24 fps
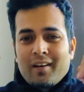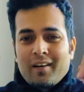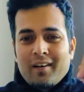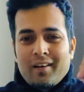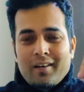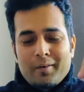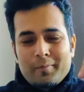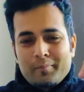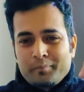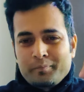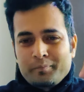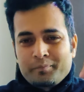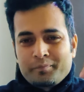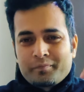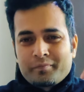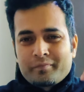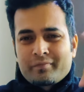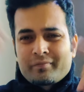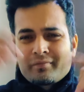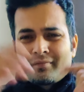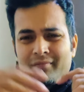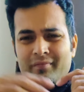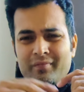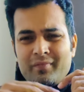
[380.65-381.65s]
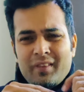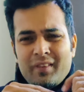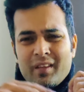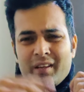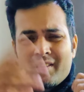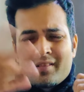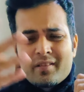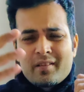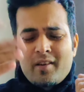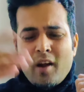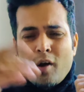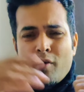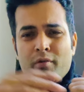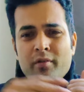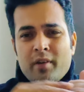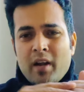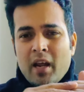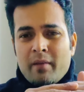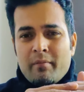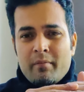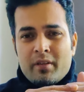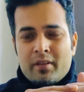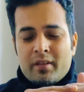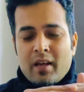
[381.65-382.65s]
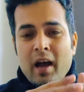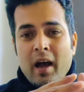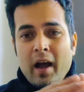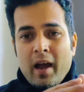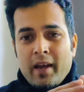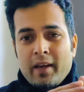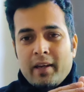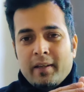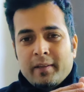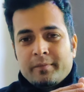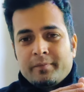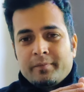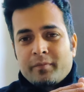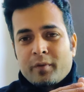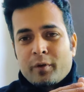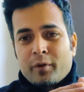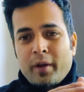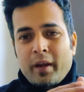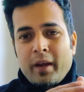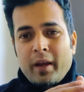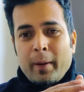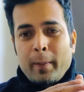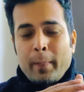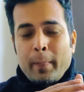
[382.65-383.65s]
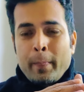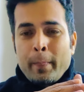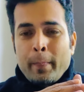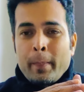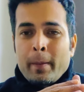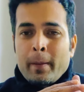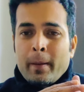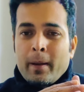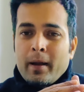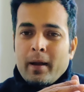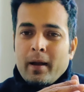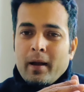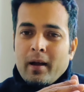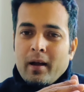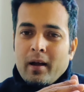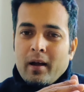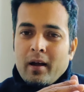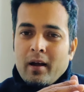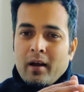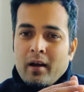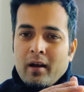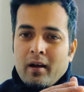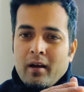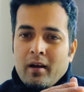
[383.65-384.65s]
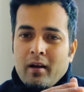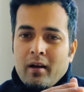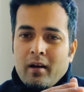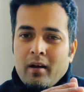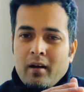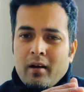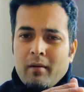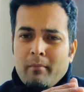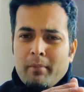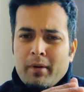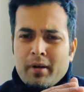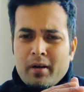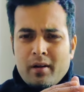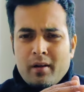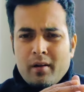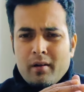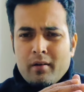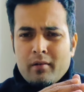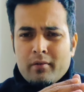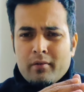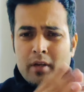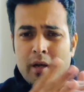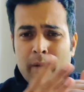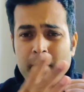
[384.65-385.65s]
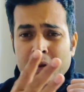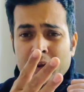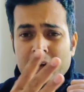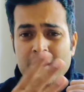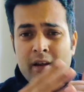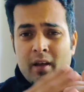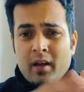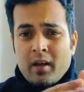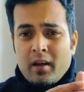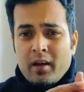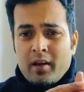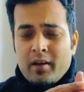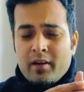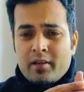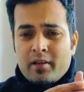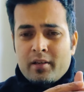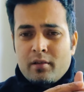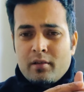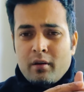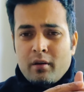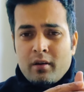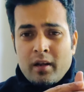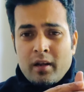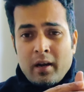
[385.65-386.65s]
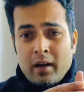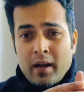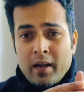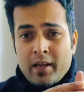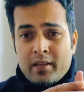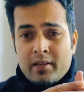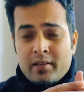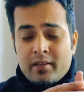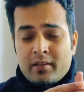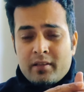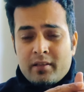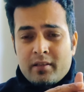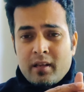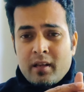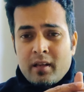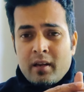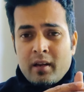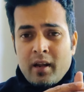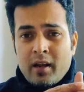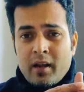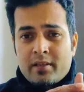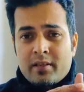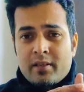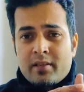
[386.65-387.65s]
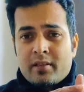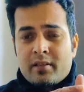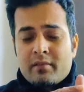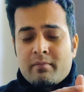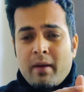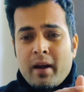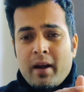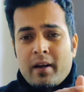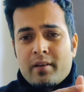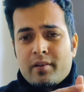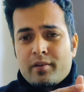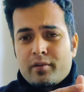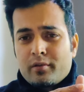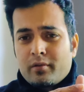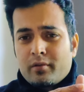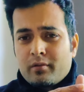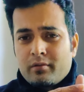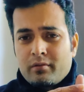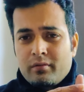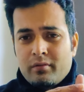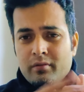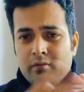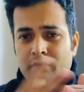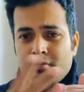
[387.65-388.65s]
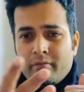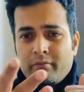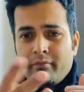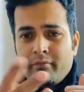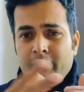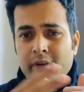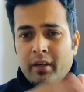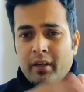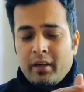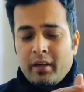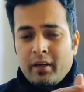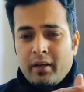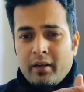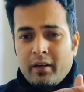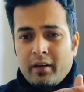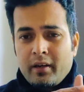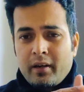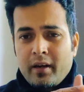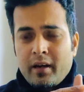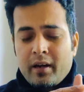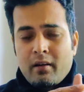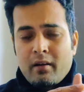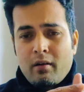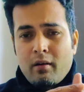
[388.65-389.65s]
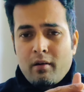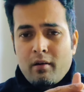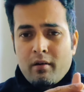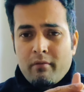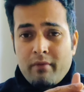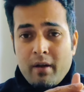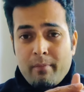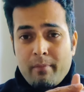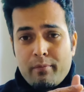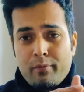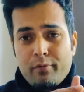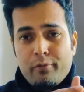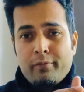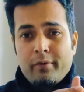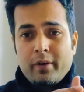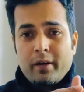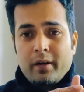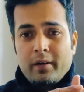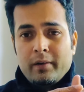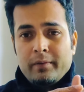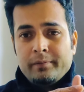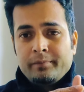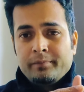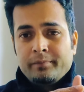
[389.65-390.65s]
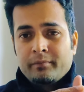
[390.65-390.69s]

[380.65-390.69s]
Uh, its downtime is high, okay, but in some area it is not it's unlicensed band, so we get a lot of approval.